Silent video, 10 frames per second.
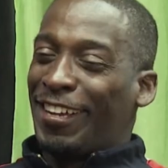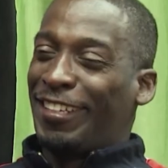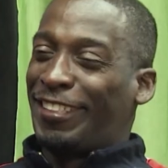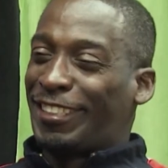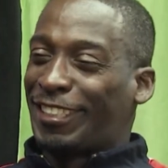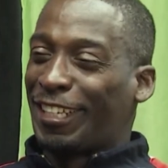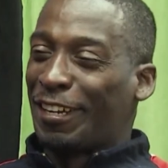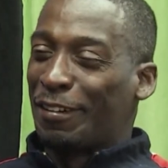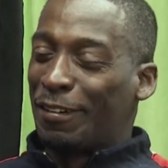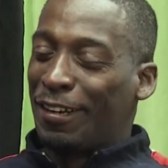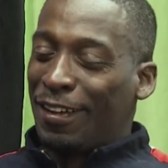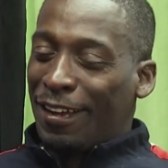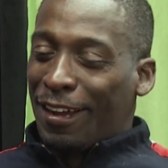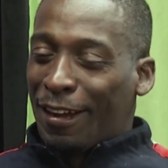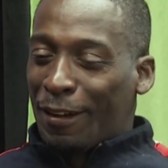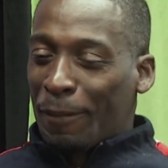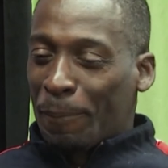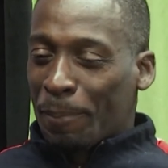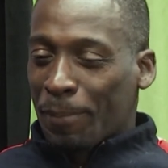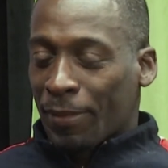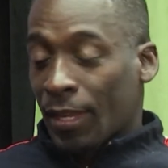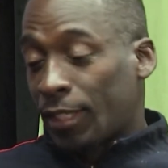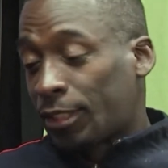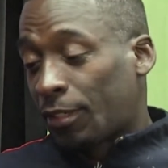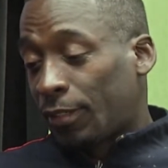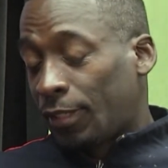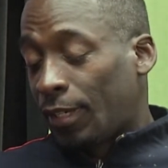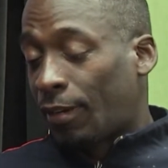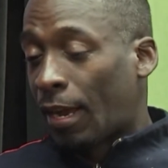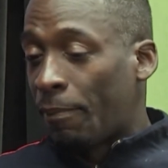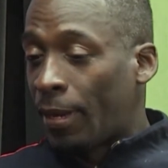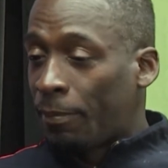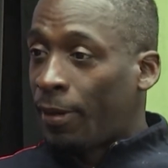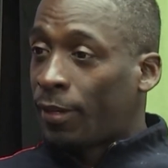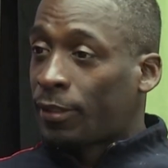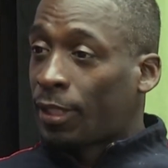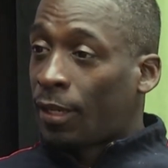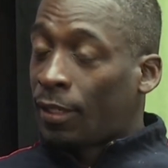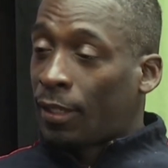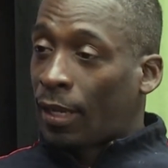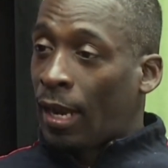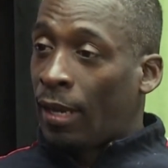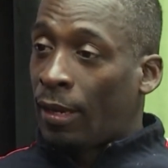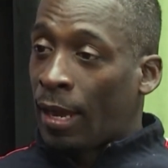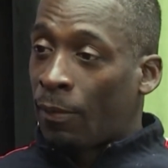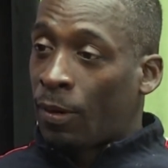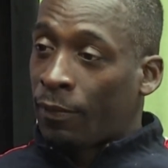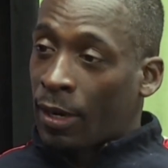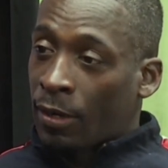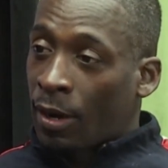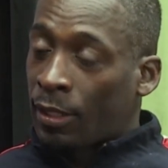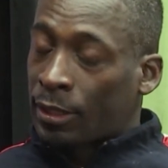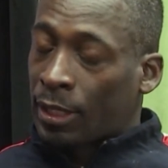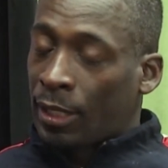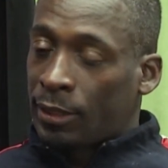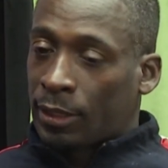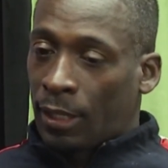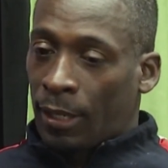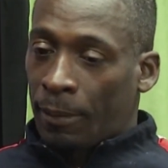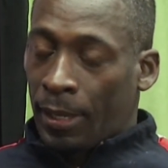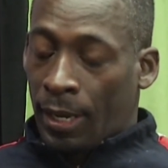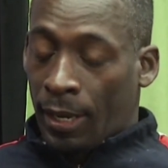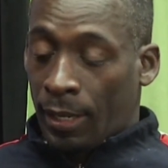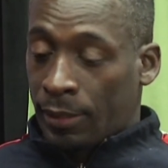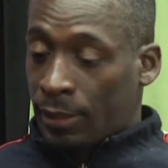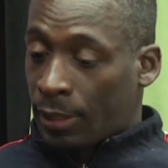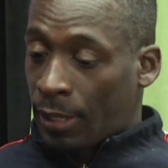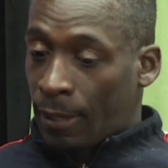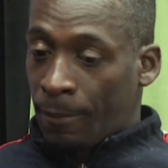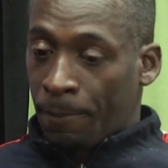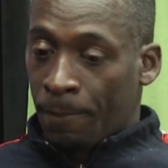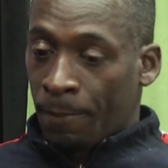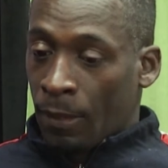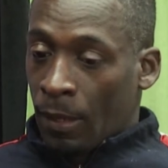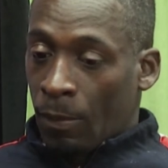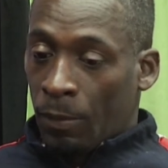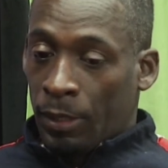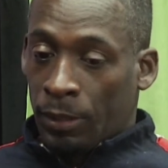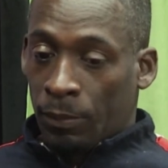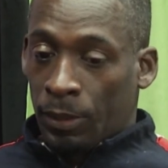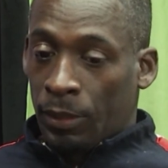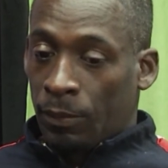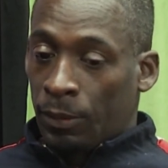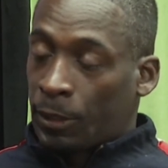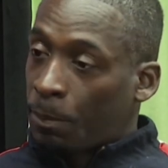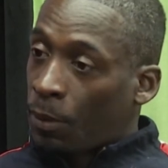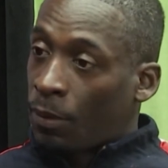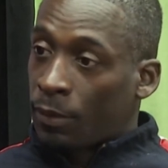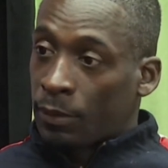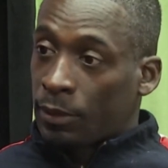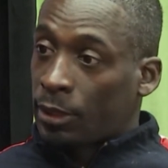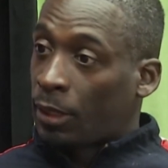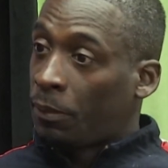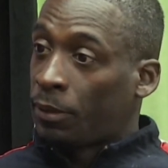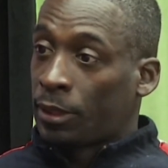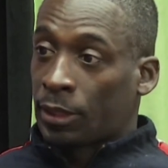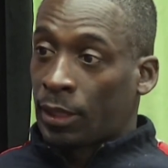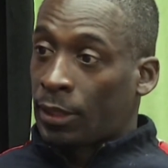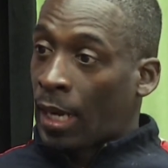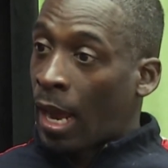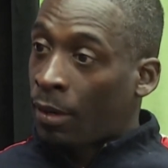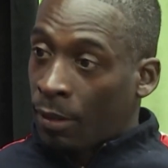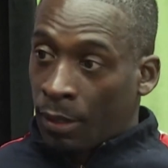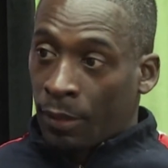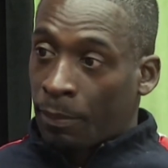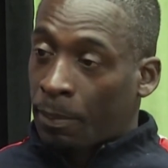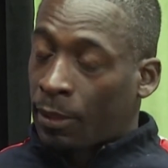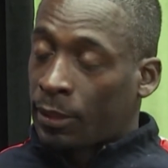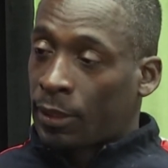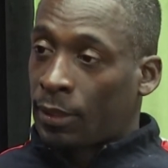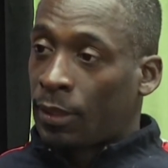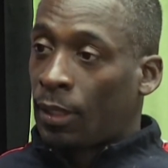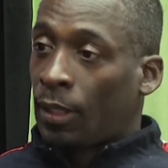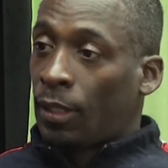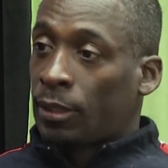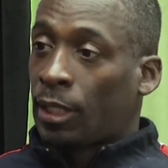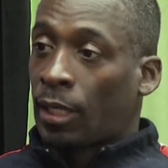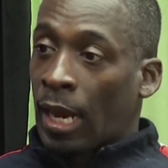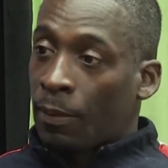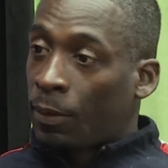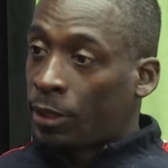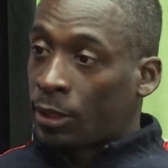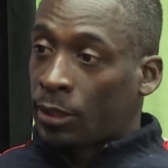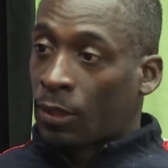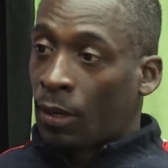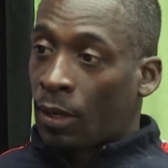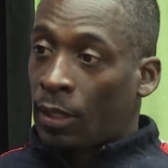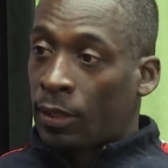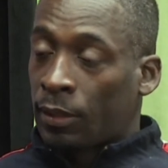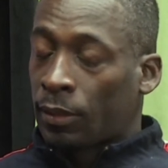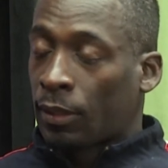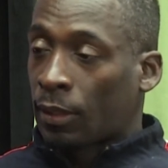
so, I met Meredith Taylor at one of our garden sites, and we spoke. She was just a down-to-earth person. She liked what she saw and